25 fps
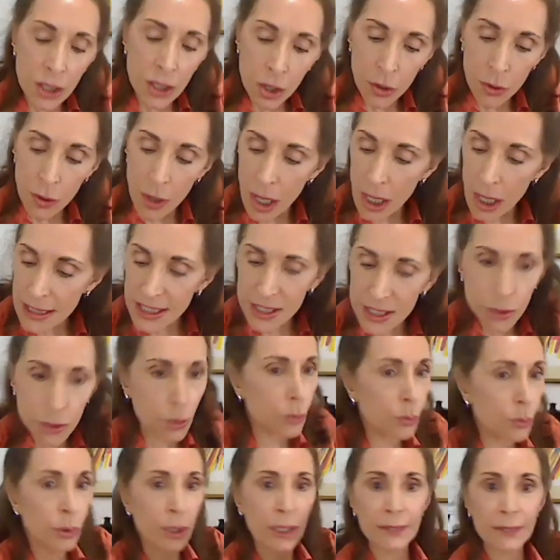I saw
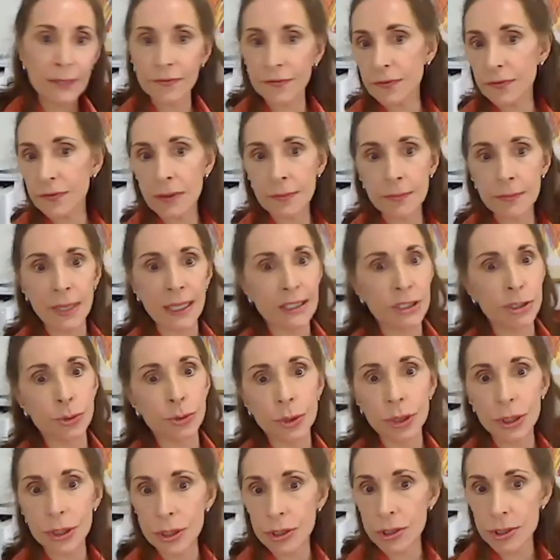one from my
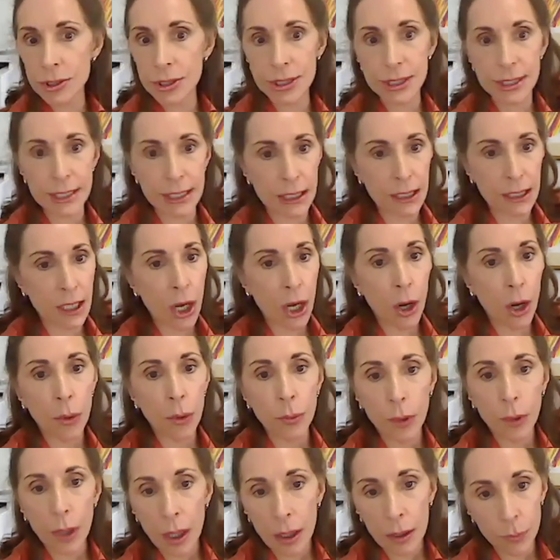daughter's CEO,
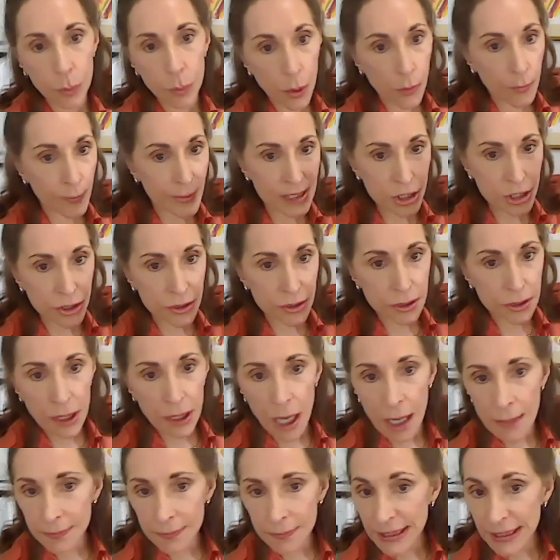won't mention the
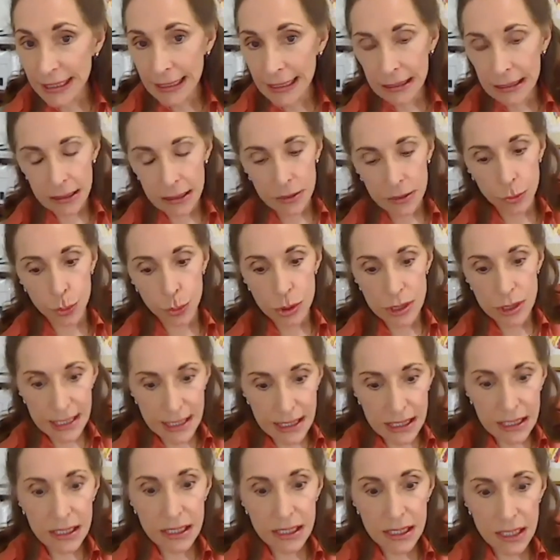company, and it
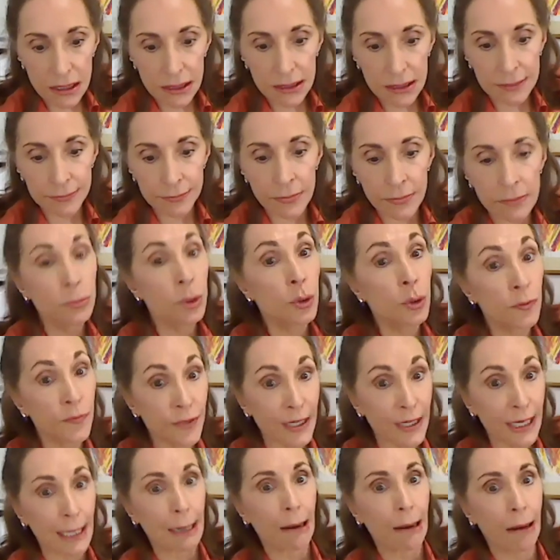was
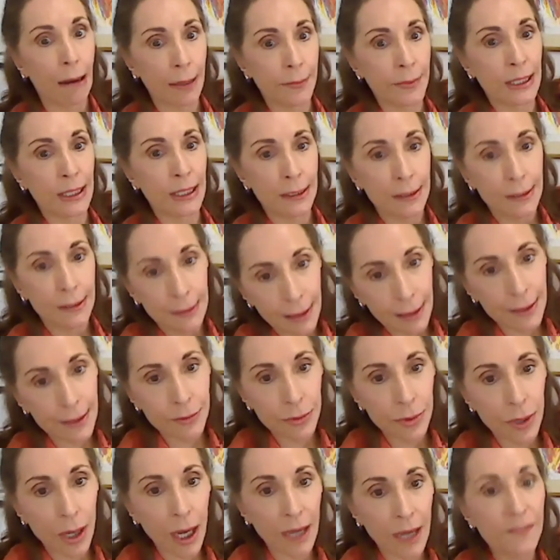moving. I mean,
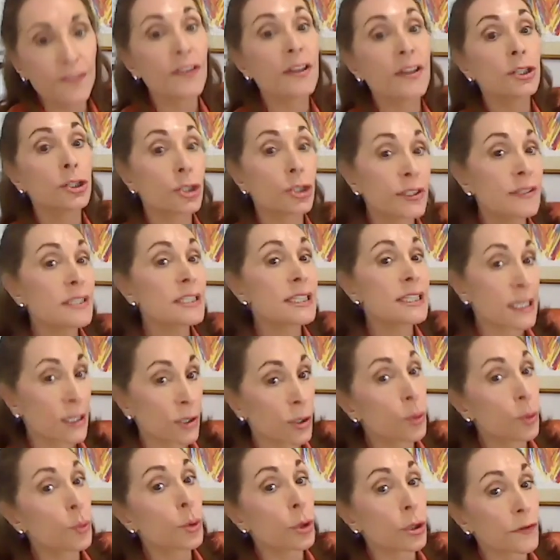I felt good that Sarah
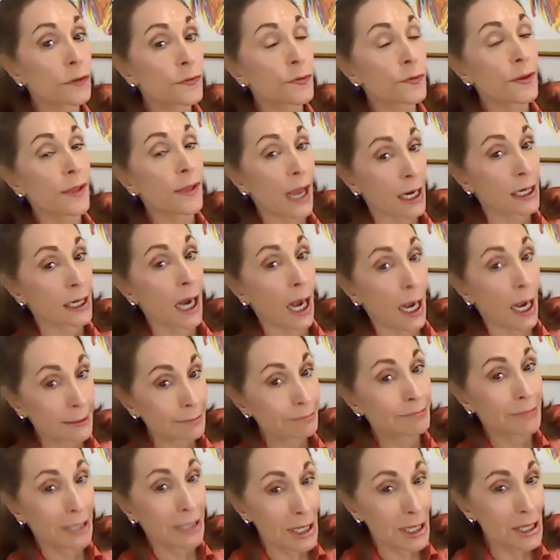worked for that guy,
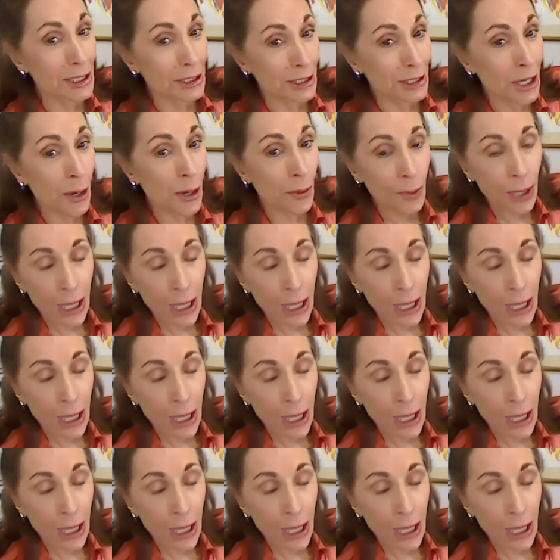Yeah.